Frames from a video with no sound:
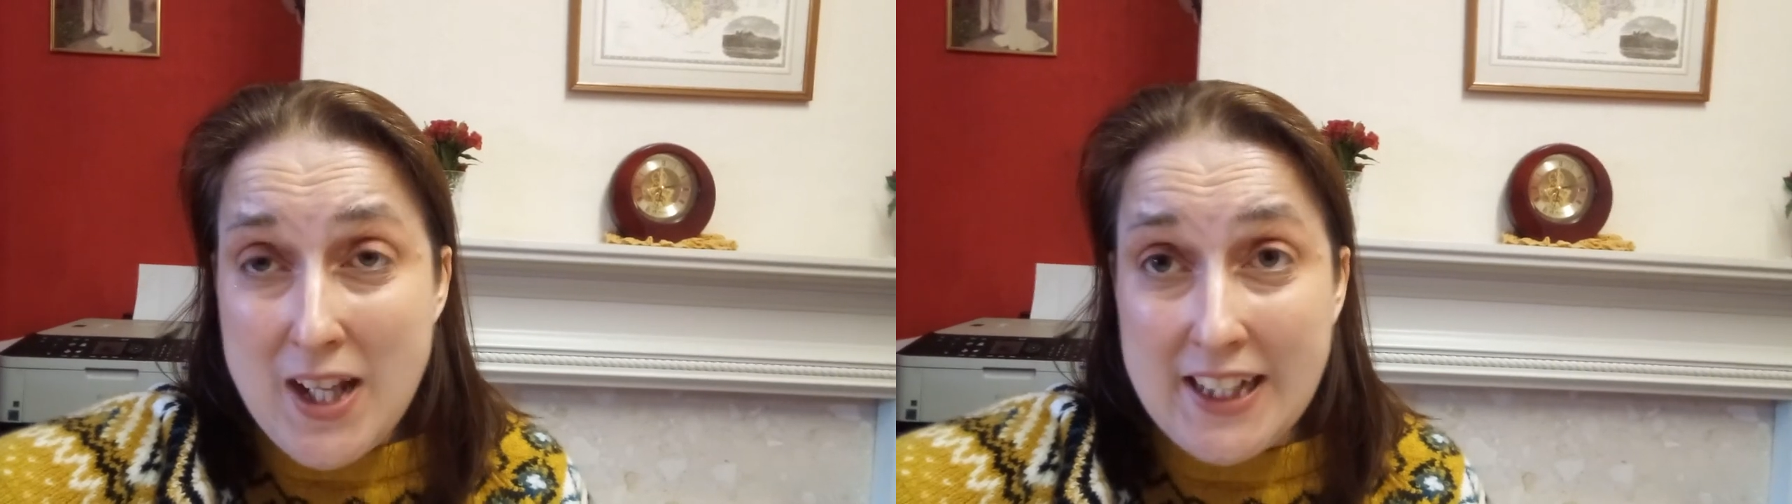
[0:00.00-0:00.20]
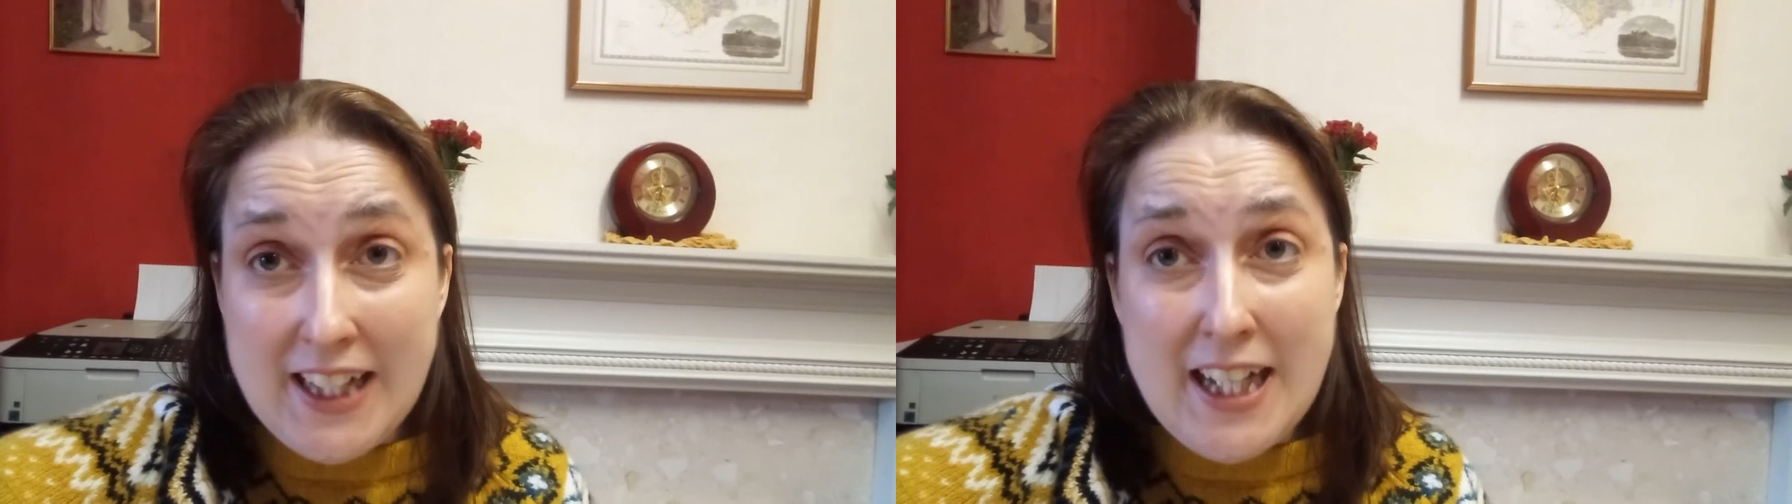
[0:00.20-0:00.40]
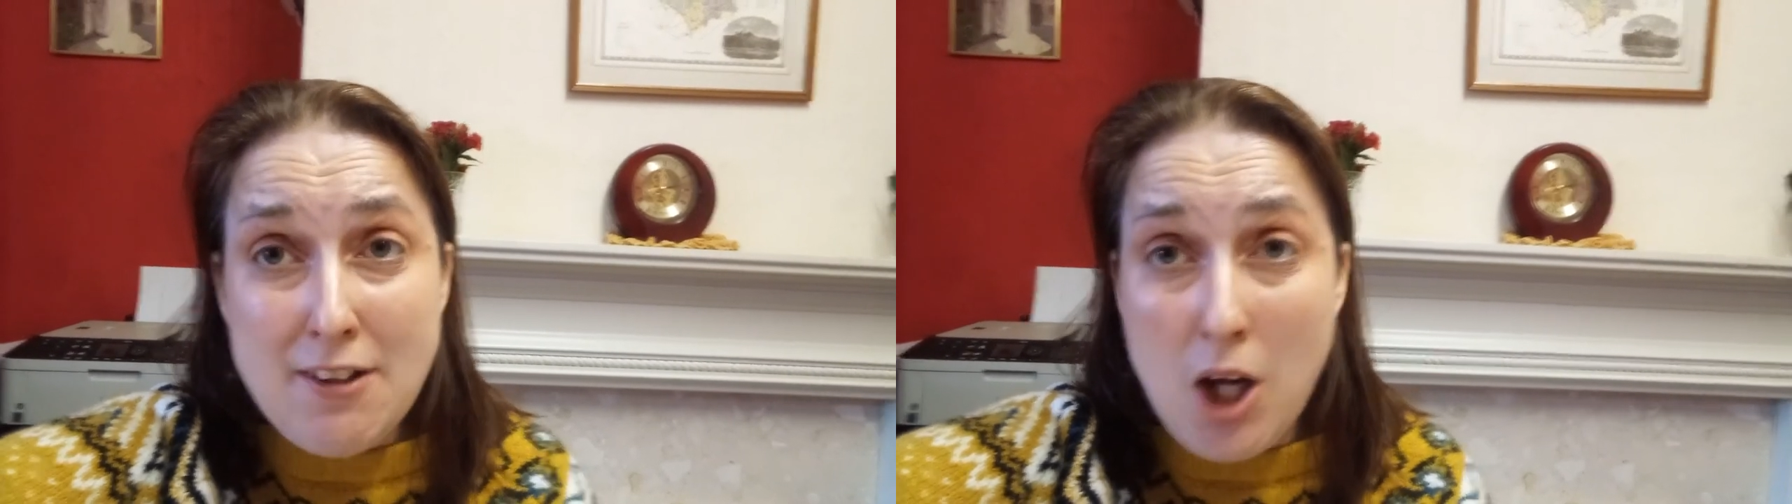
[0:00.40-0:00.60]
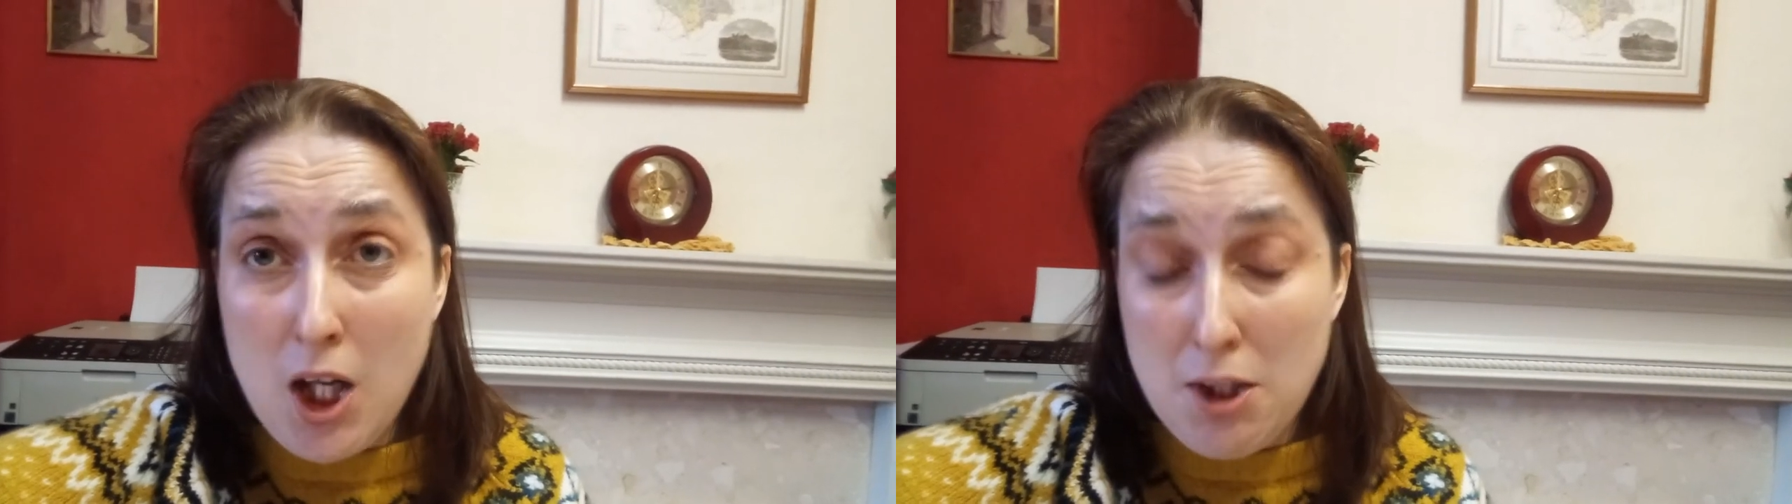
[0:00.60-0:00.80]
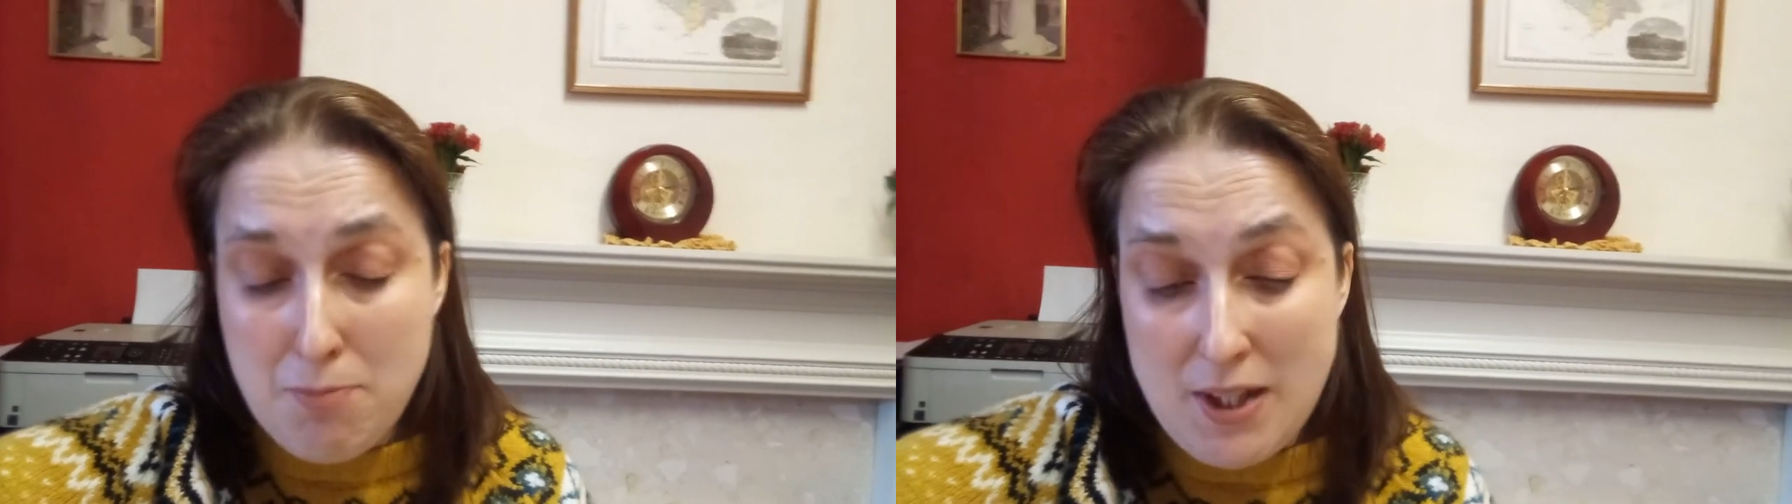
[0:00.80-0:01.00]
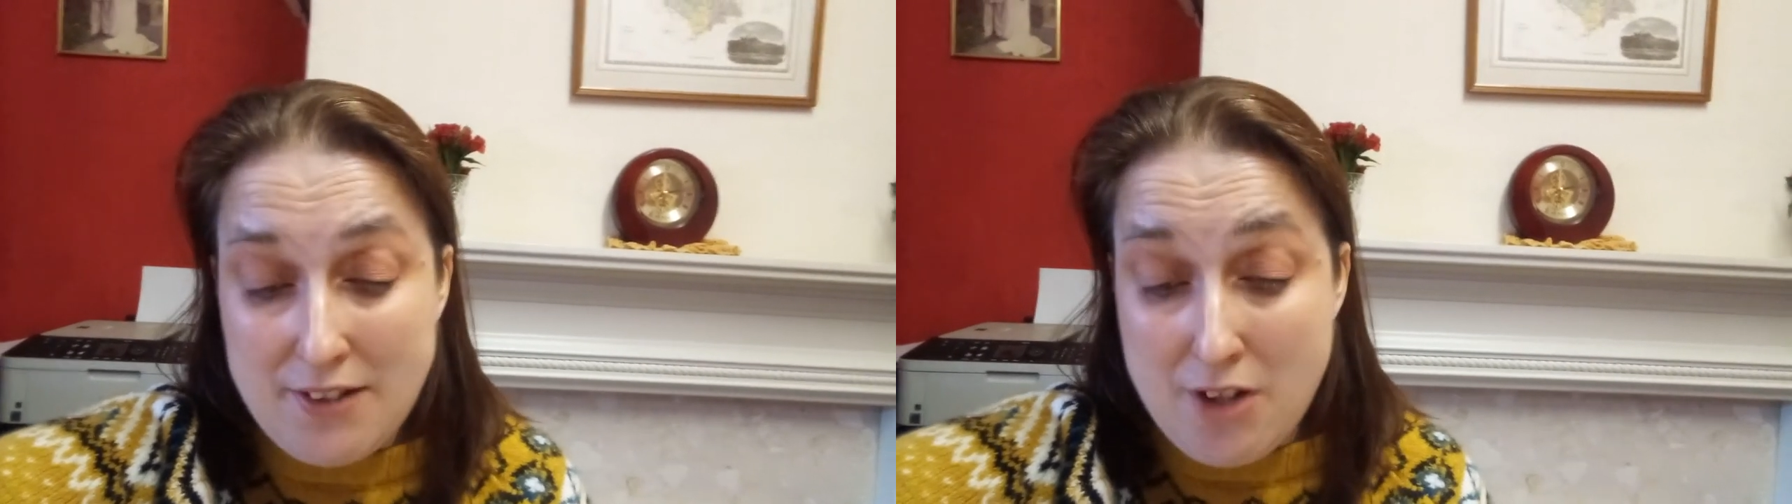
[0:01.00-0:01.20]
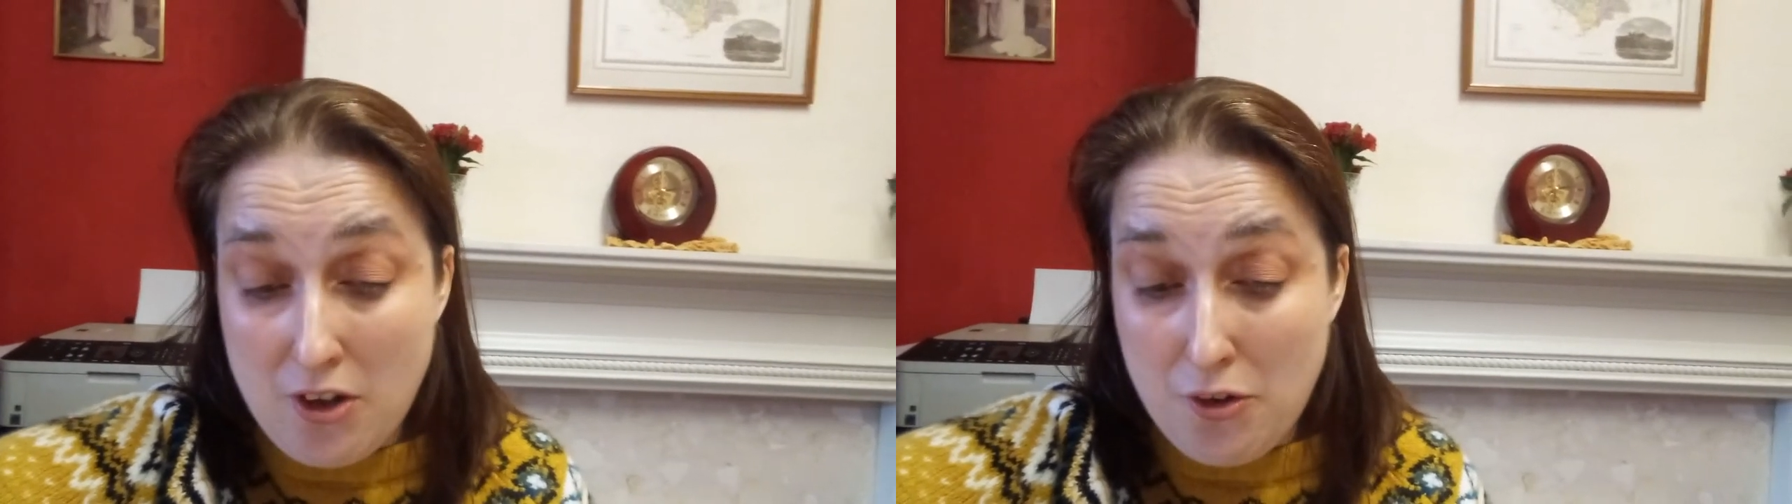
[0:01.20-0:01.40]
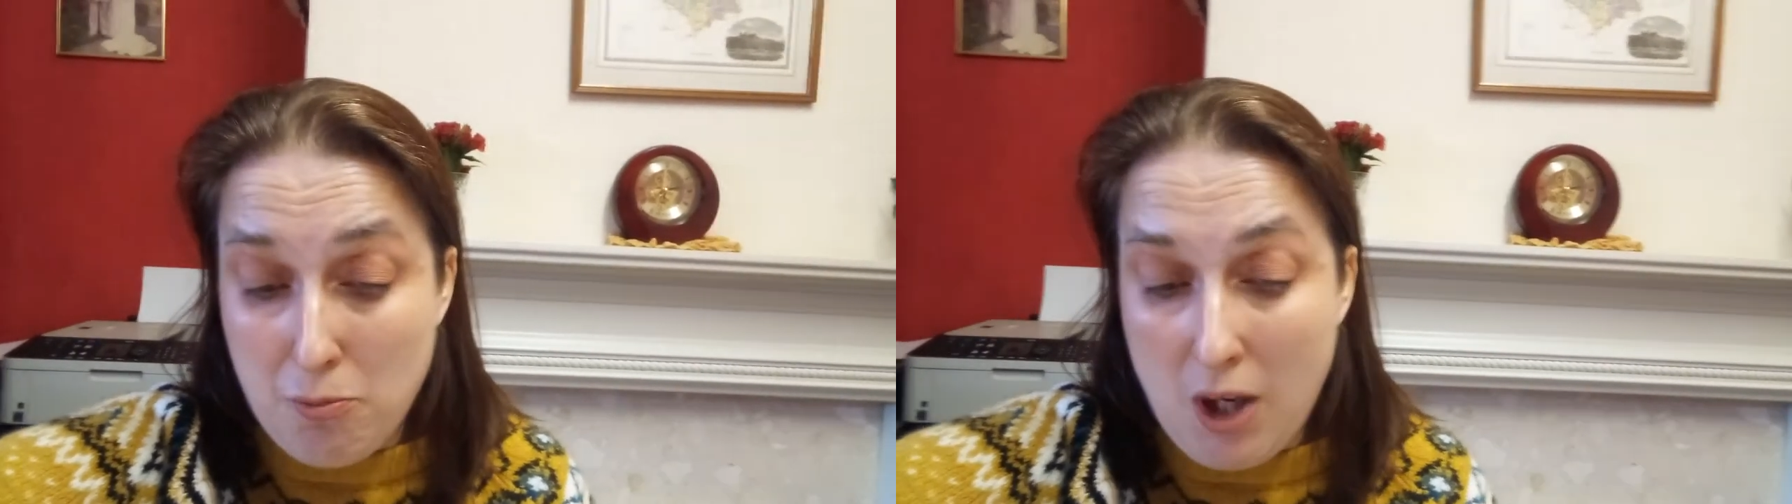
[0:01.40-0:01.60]
Again, I hope it
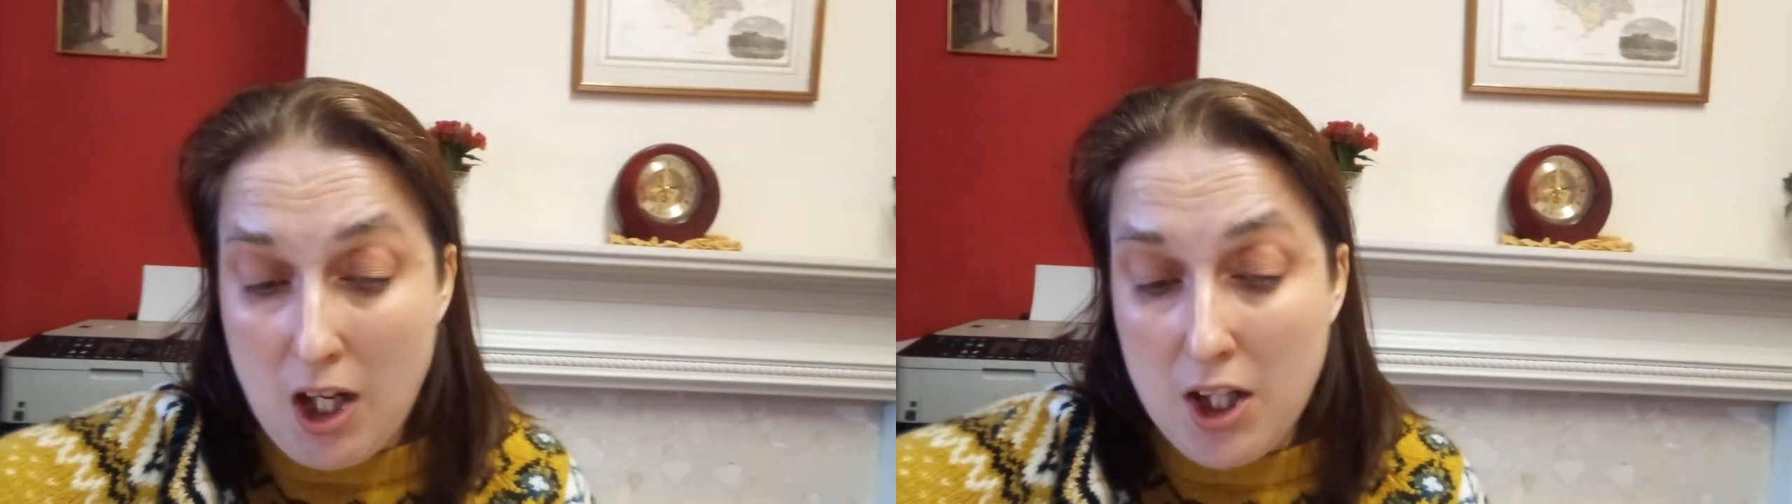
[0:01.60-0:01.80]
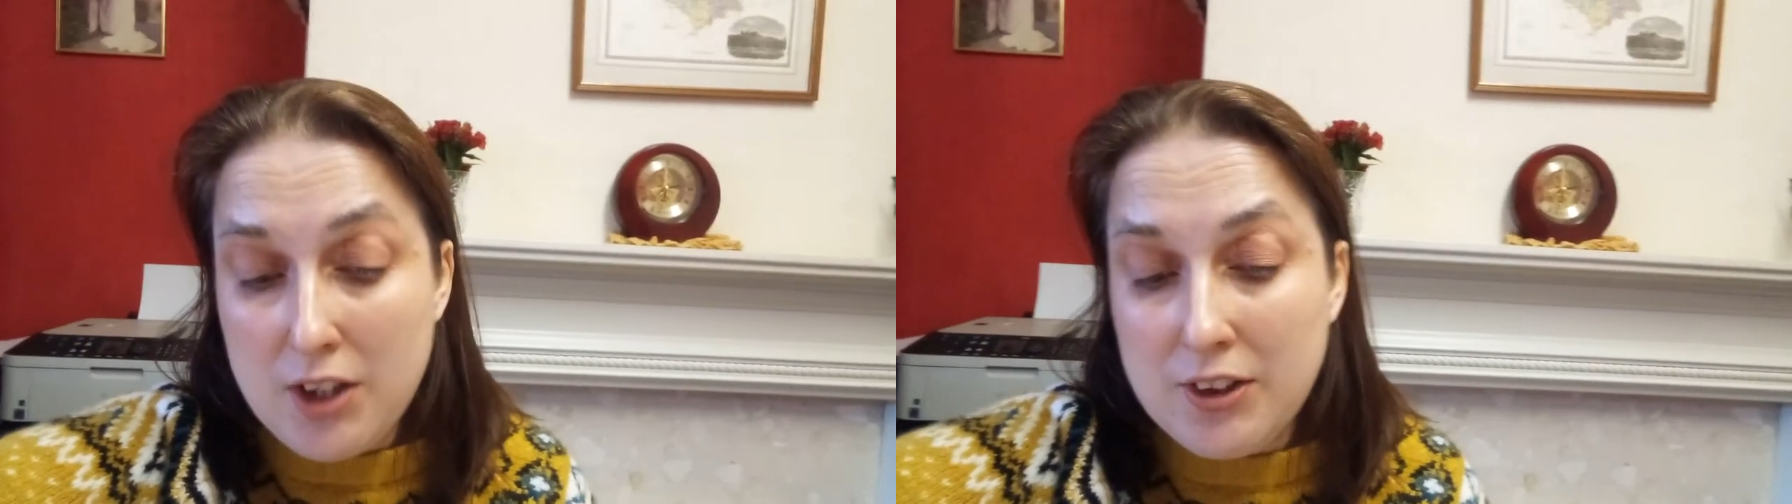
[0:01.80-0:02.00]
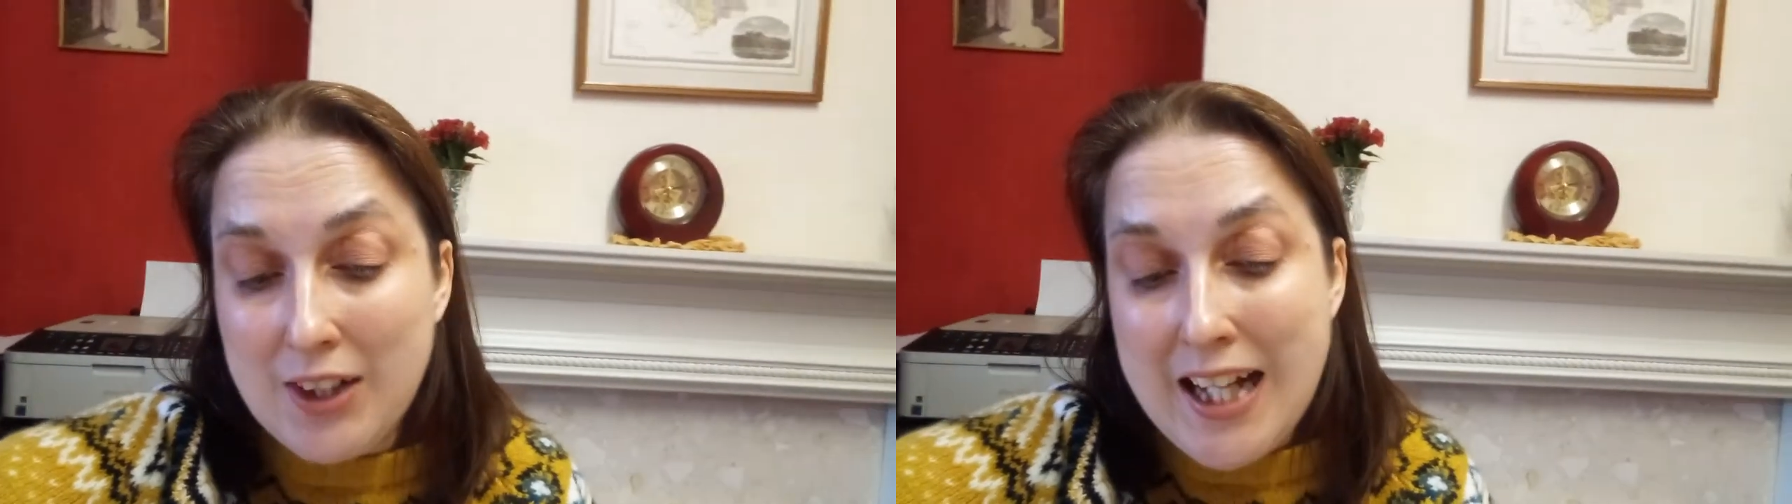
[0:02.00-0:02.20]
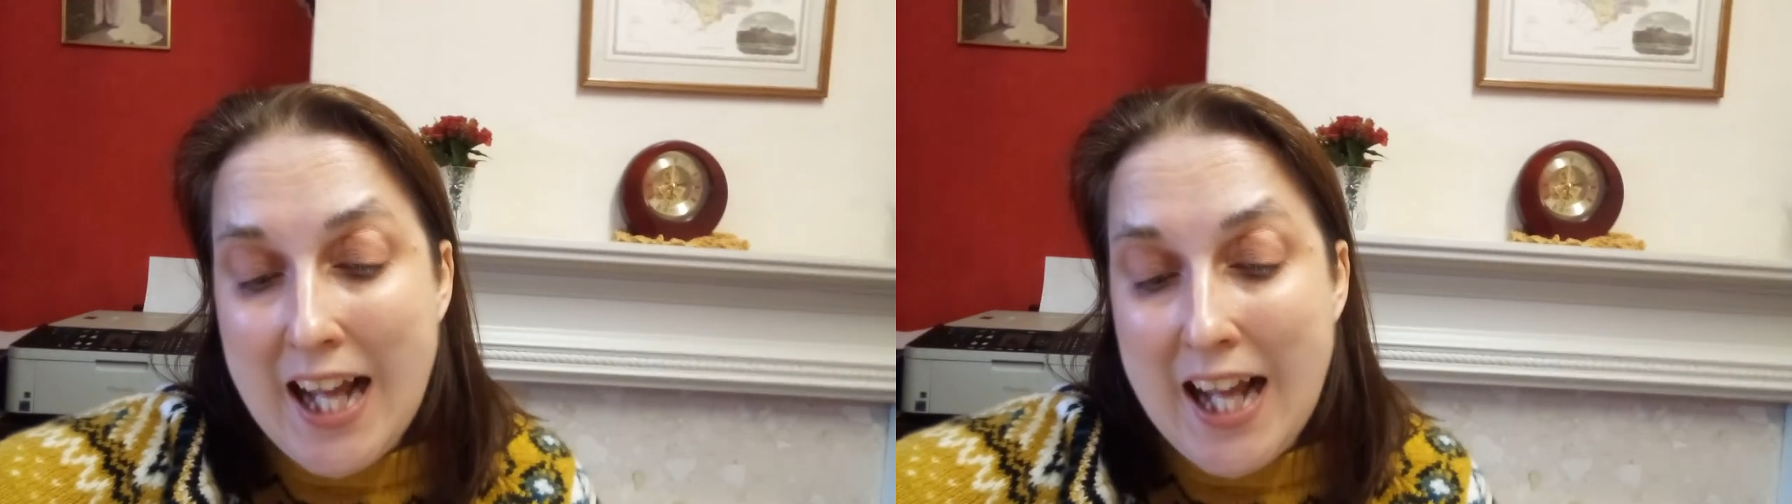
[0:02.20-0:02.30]
does work,